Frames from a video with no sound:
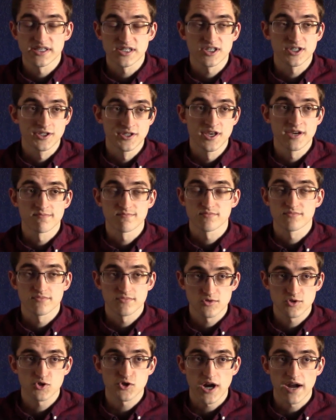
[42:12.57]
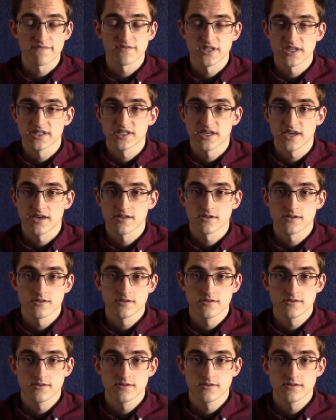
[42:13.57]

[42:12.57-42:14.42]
It's just them traveling together.